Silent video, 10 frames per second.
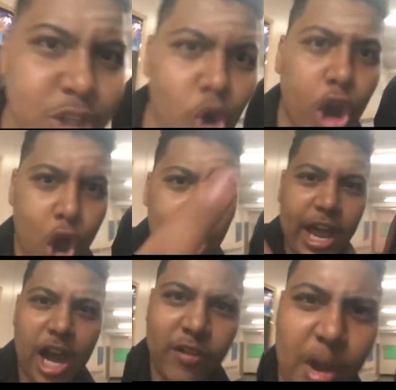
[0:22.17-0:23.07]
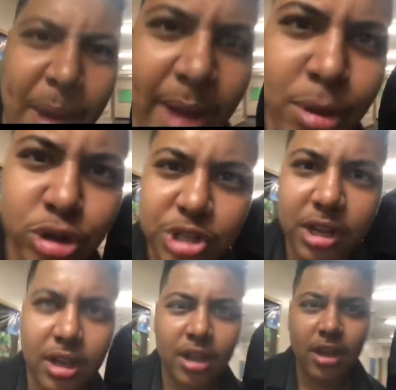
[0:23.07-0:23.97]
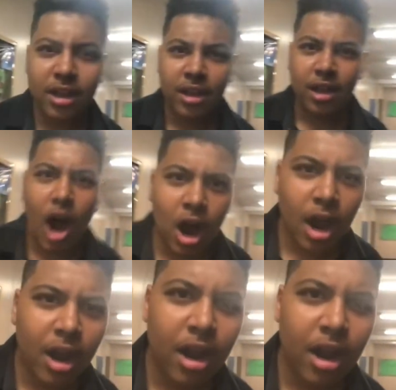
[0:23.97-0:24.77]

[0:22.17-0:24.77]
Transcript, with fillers: Dude, look like I left that bad and bougie. Huh?